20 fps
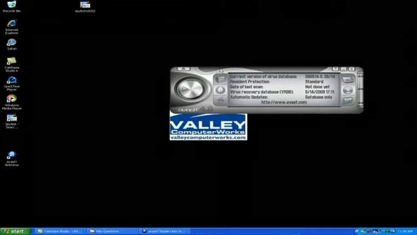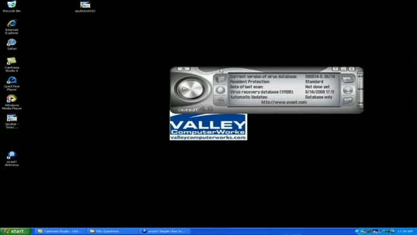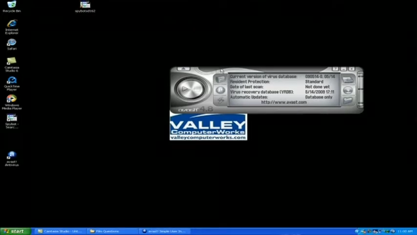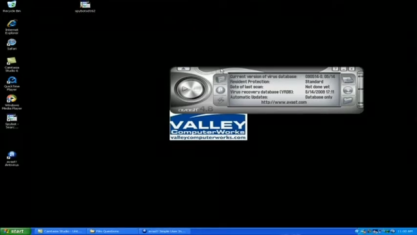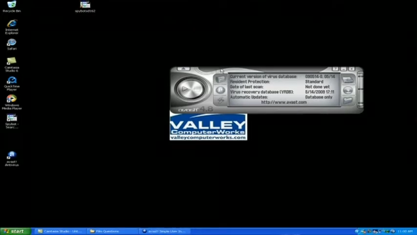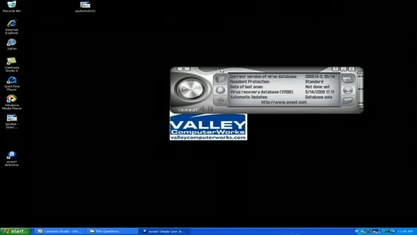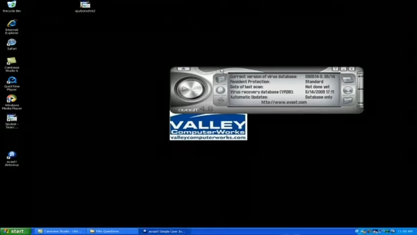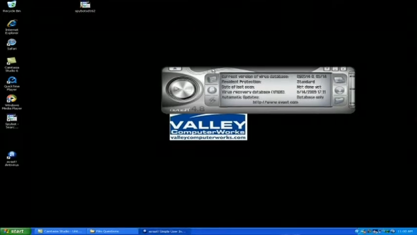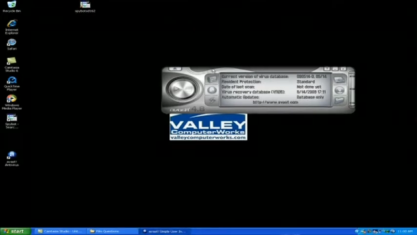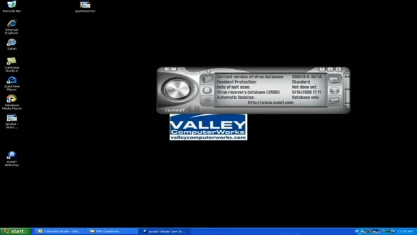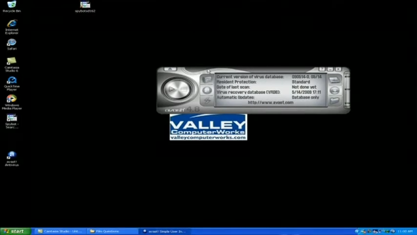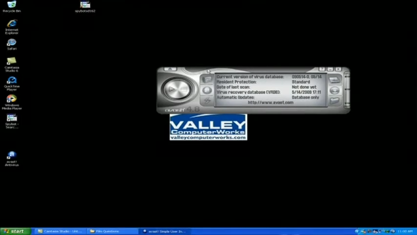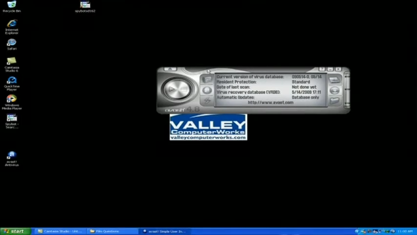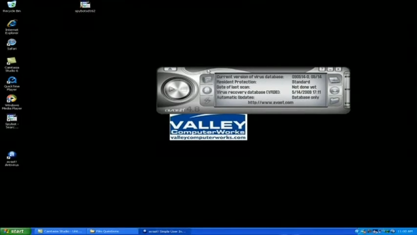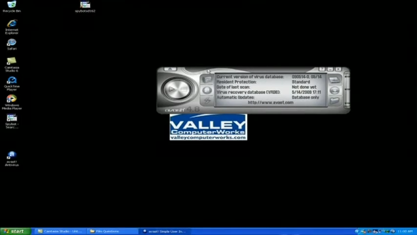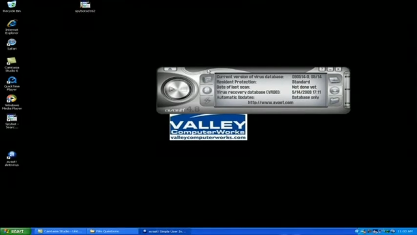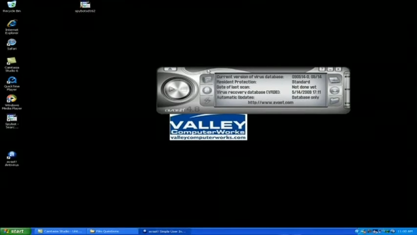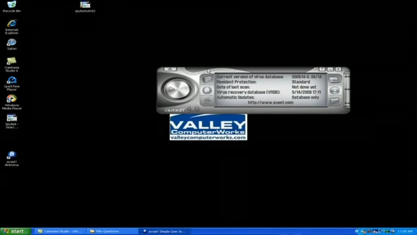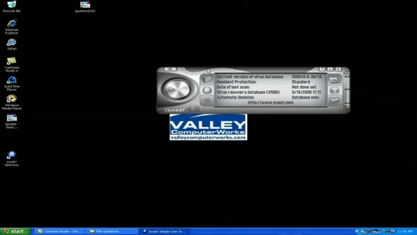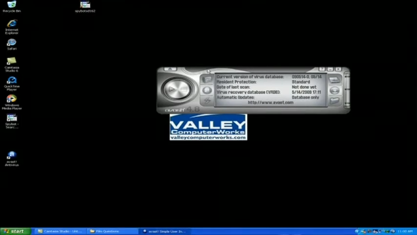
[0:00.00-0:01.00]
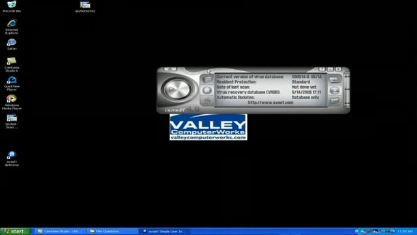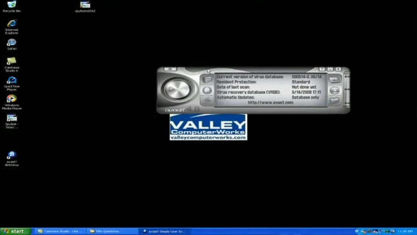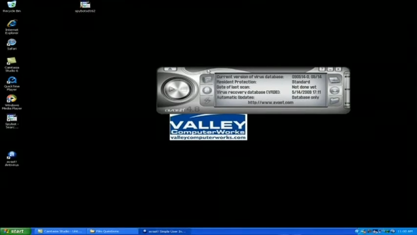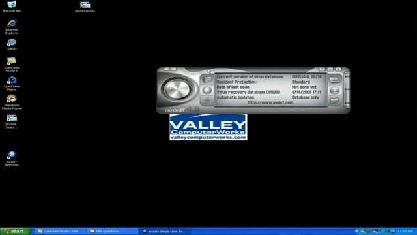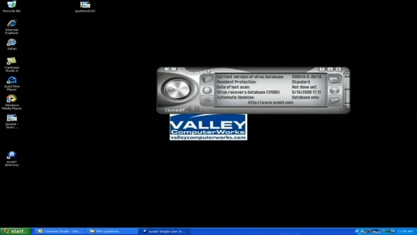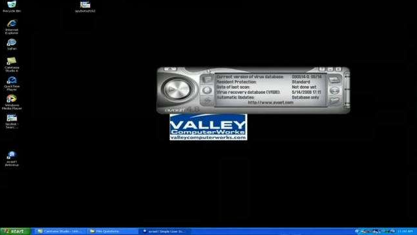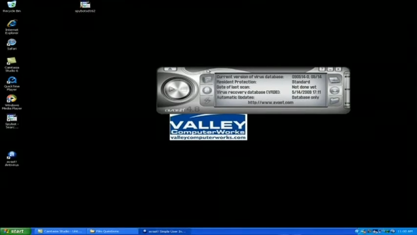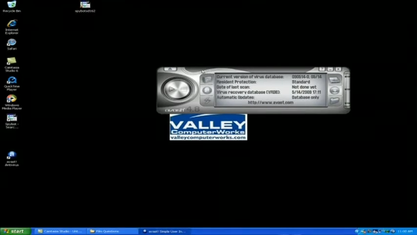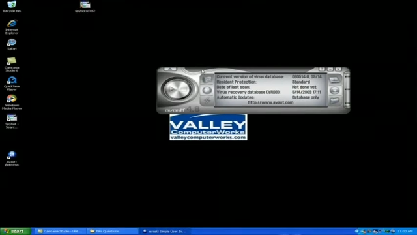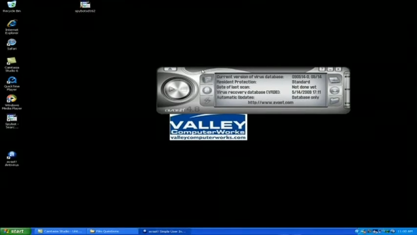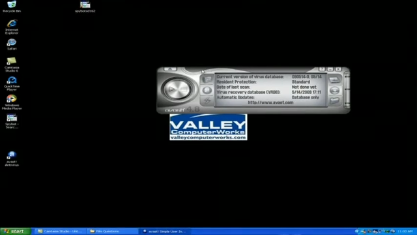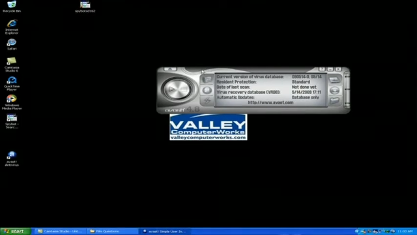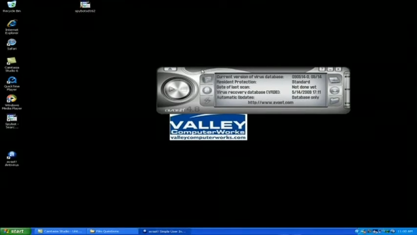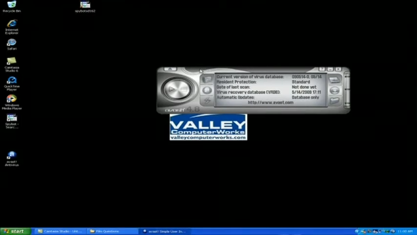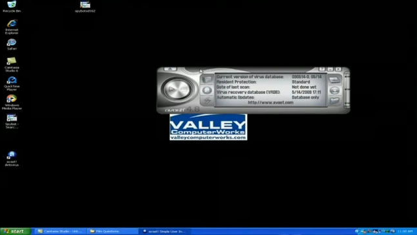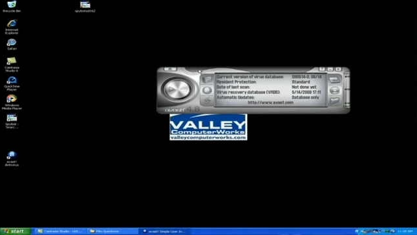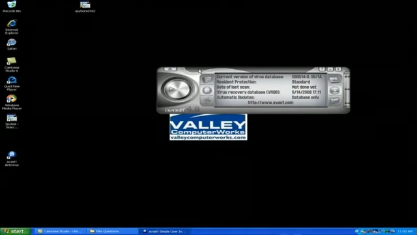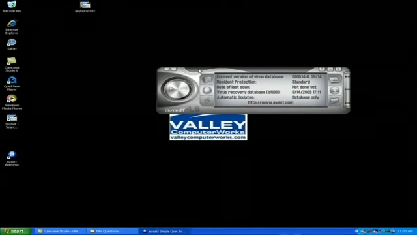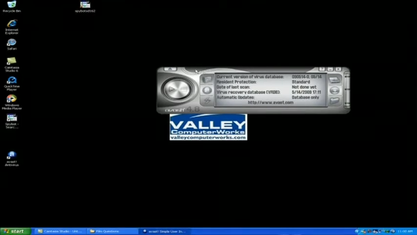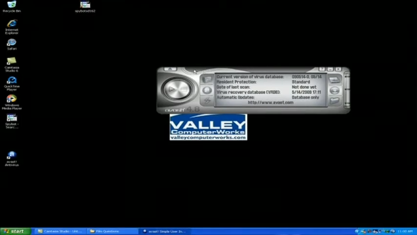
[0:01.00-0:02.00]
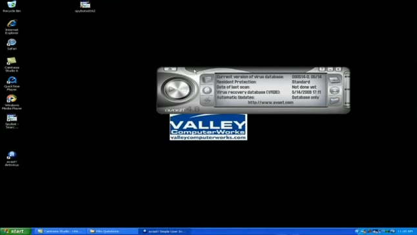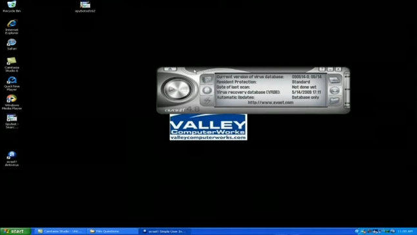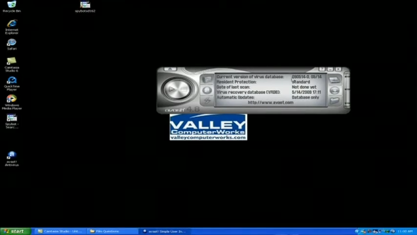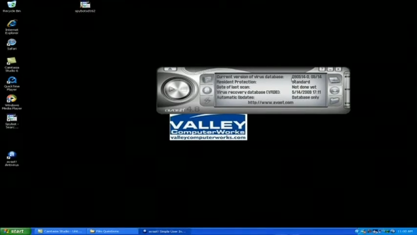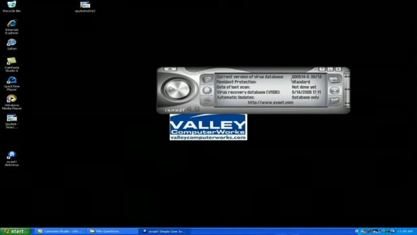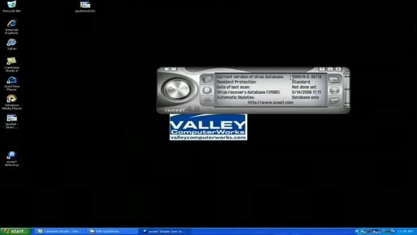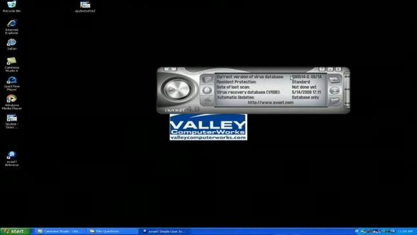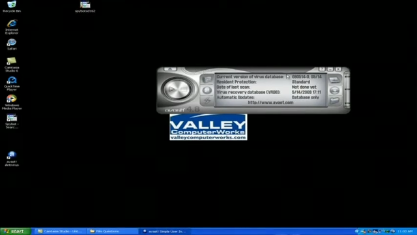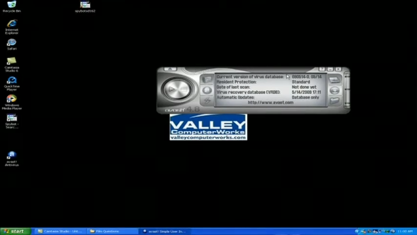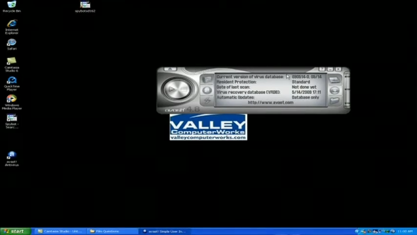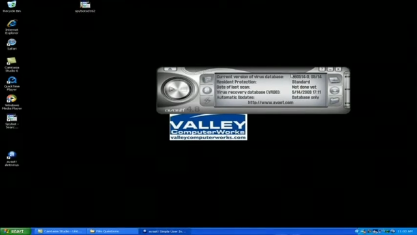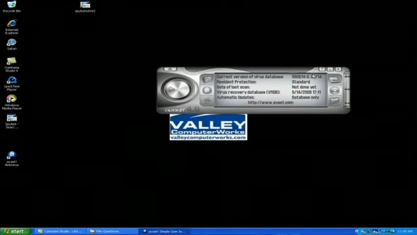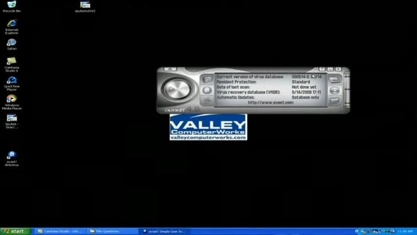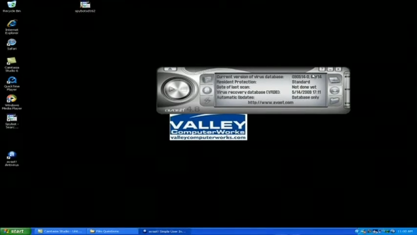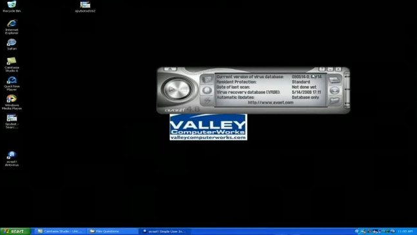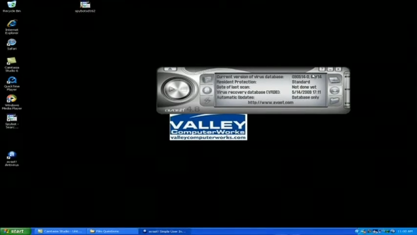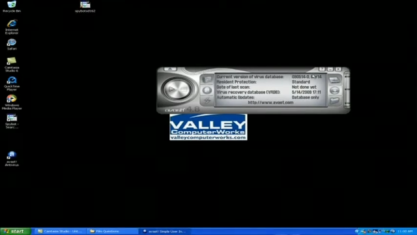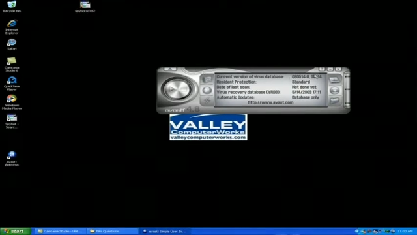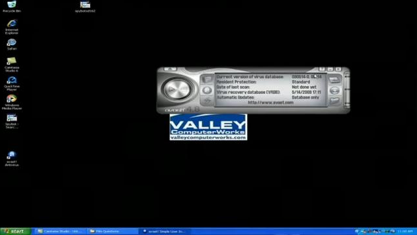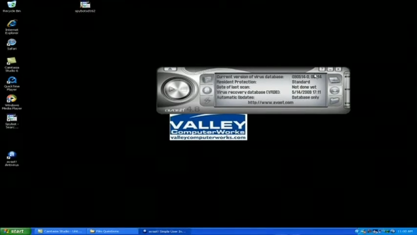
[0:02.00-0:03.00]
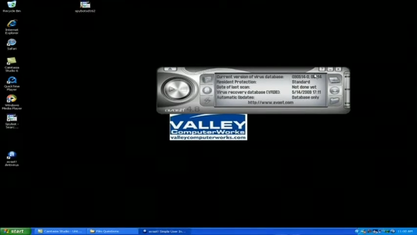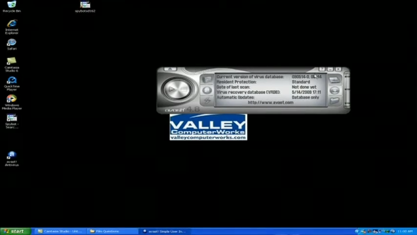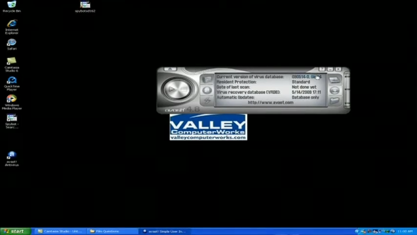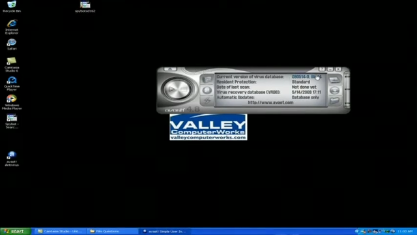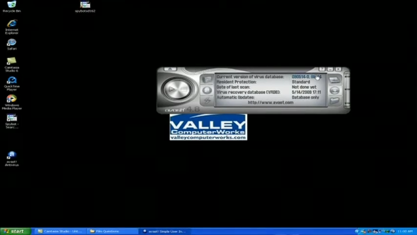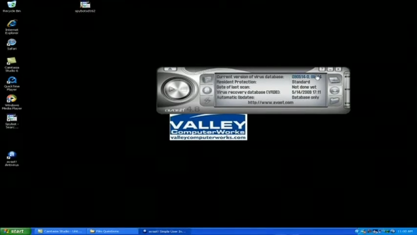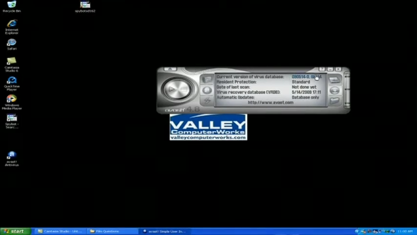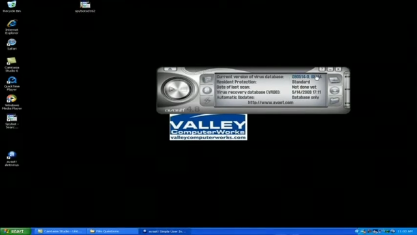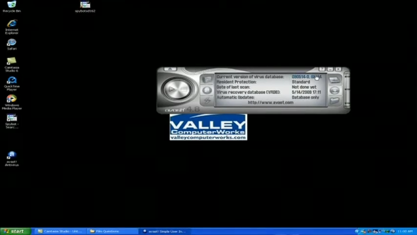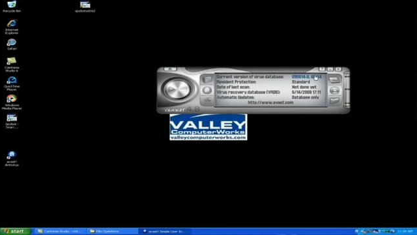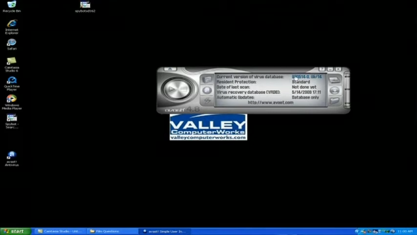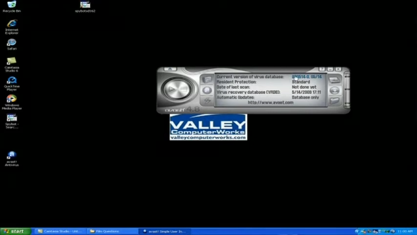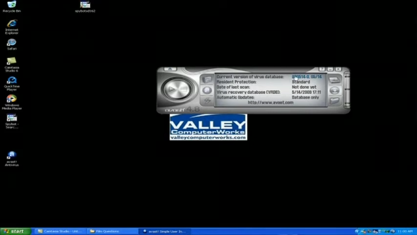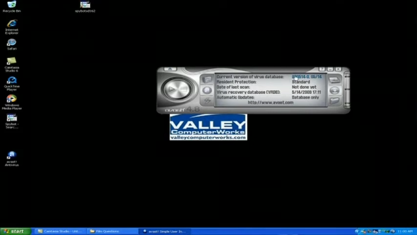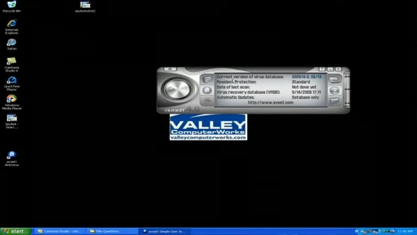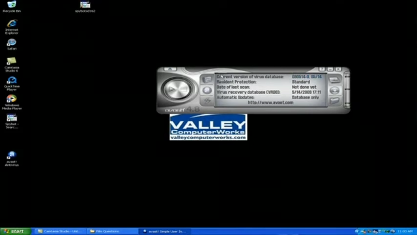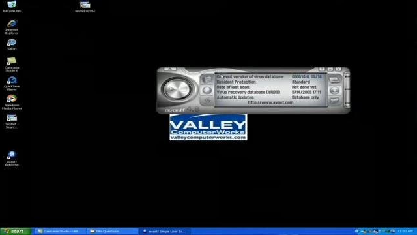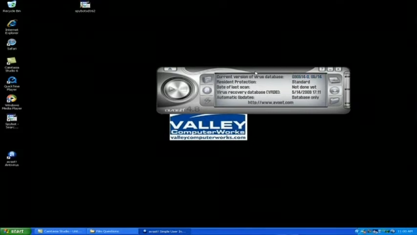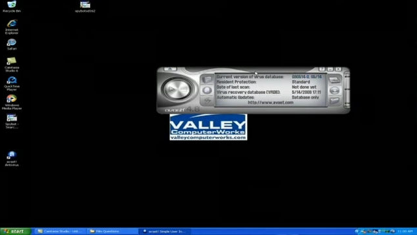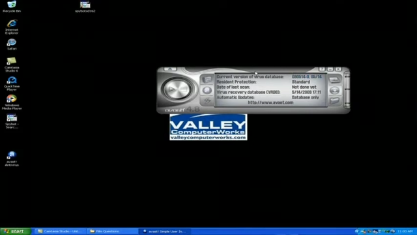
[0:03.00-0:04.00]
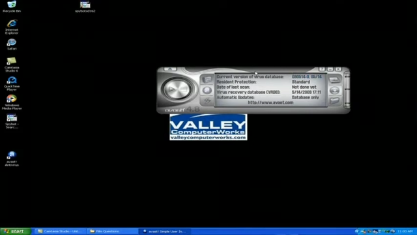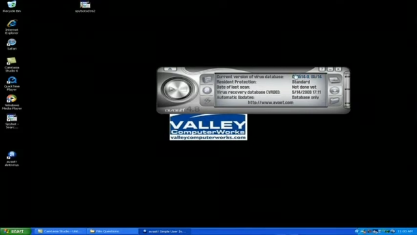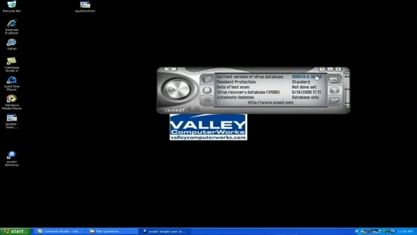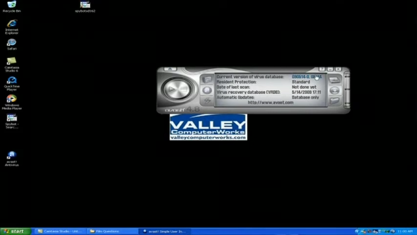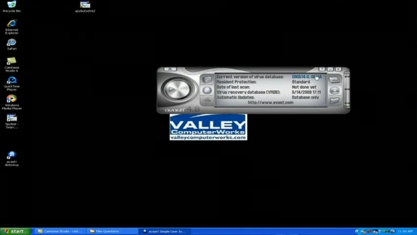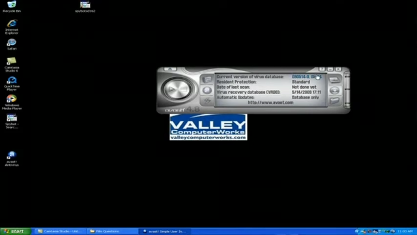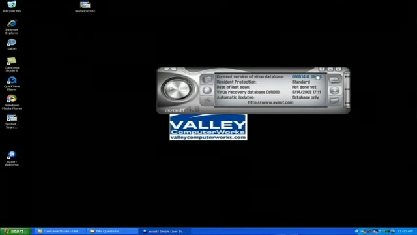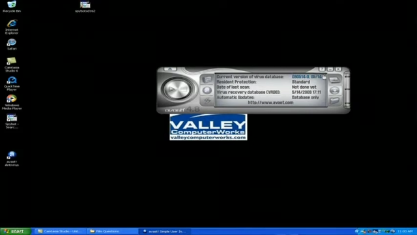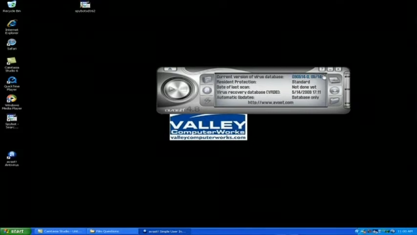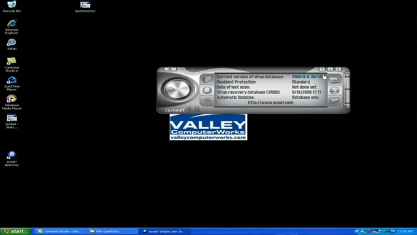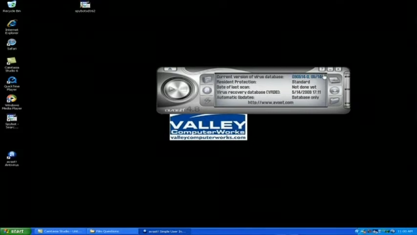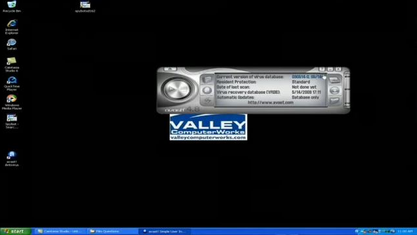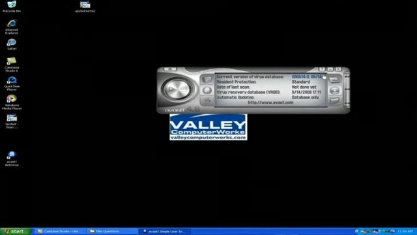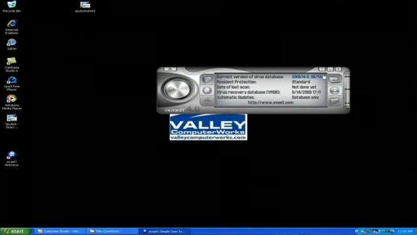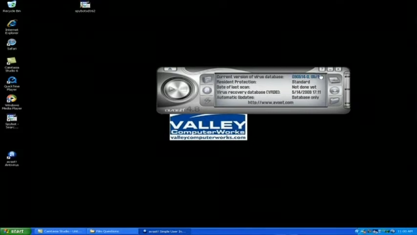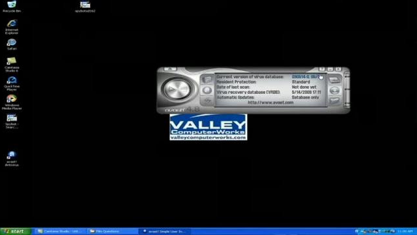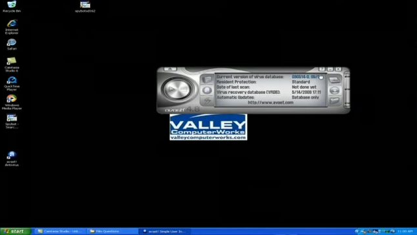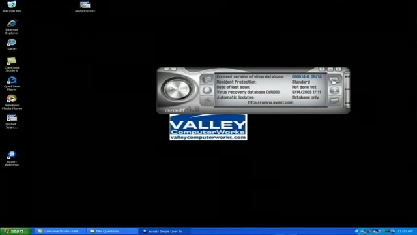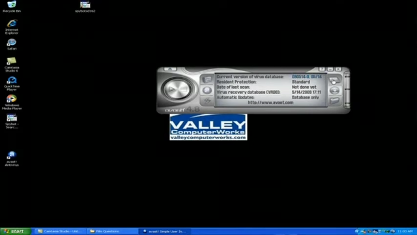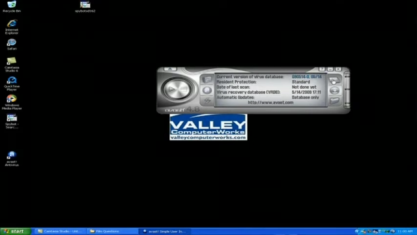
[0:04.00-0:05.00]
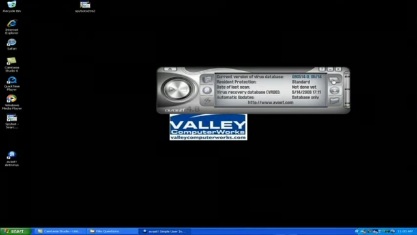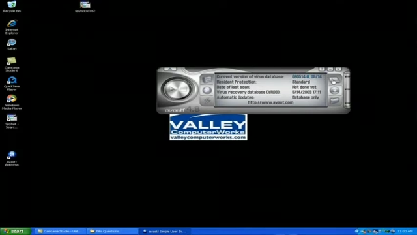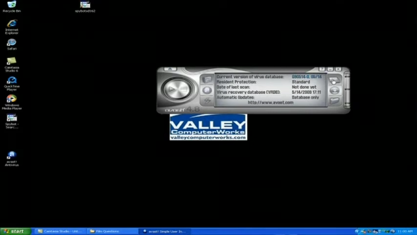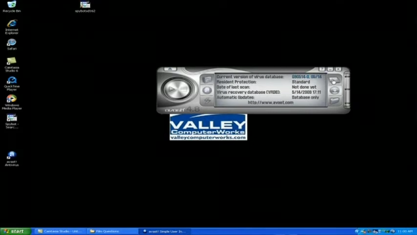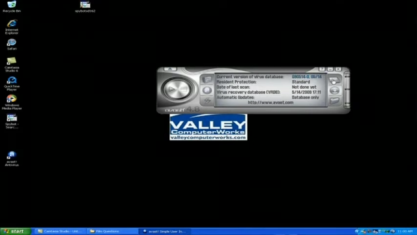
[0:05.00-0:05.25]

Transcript: (no speaker visible)